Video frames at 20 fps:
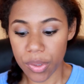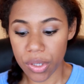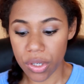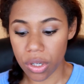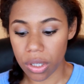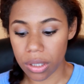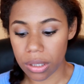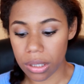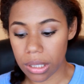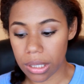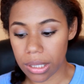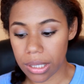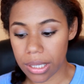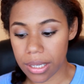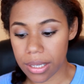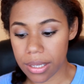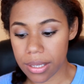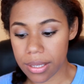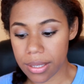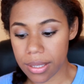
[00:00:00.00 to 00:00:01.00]
but not the
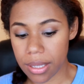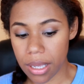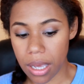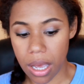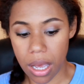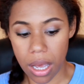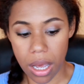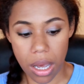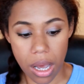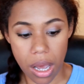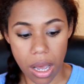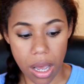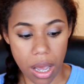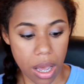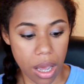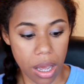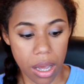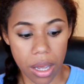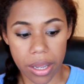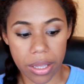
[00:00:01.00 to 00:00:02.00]
least,
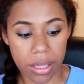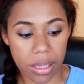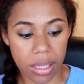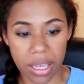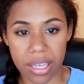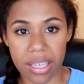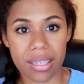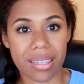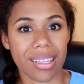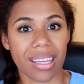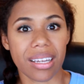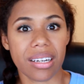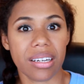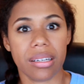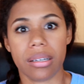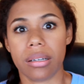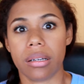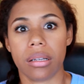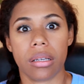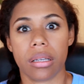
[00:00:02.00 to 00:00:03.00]
I like
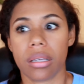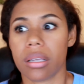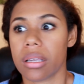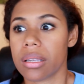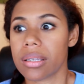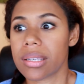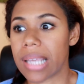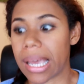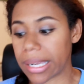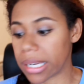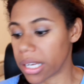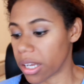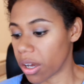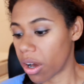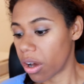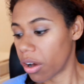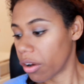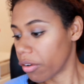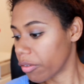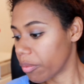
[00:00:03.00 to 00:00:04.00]
started signing
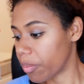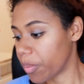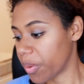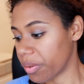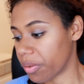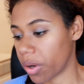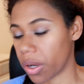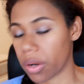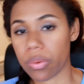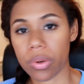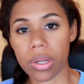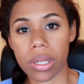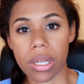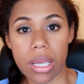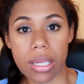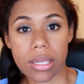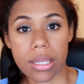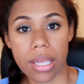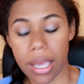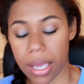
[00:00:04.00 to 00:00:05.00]
off before I
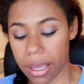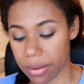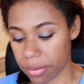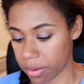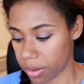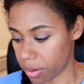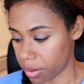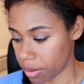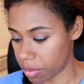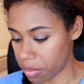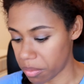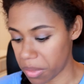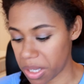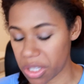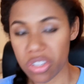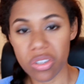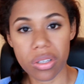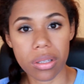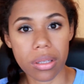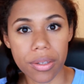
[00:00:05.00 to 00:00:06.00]
realized I hadn't
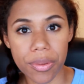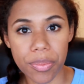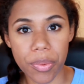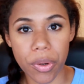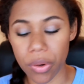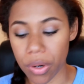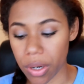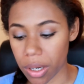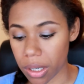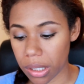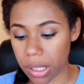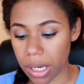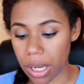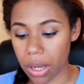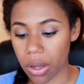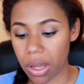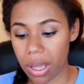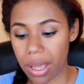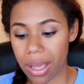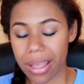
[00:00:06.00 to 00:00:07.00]
mentioned this product.
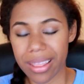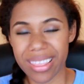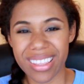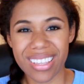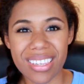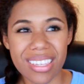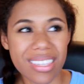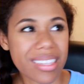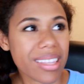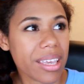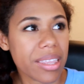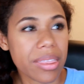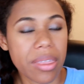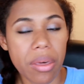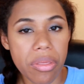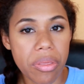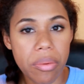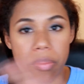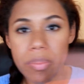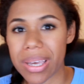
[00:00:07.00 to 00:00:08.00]
Now, this is like
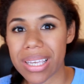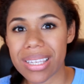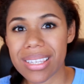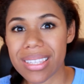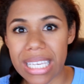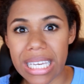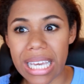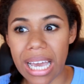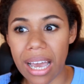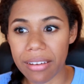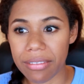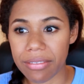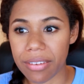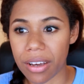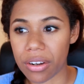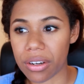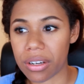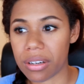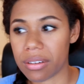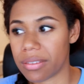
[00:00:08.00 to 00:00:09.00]
the best thing I
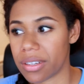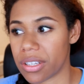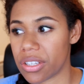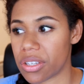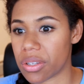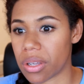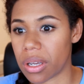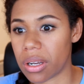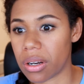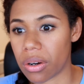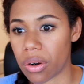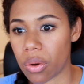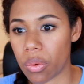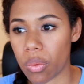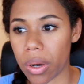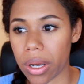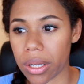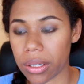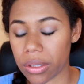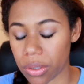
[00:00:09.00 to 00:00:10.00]
found in Fiji, so I don't know
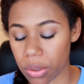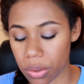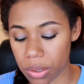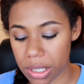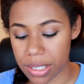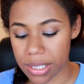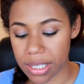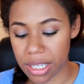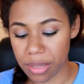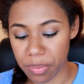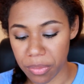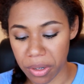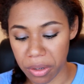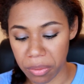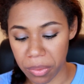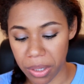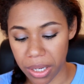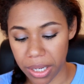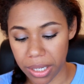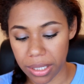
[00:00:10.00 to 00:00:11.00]
why it totally slipped my
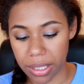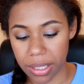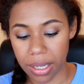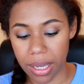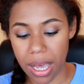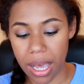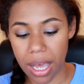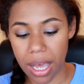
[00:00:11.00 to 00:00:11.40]
mind.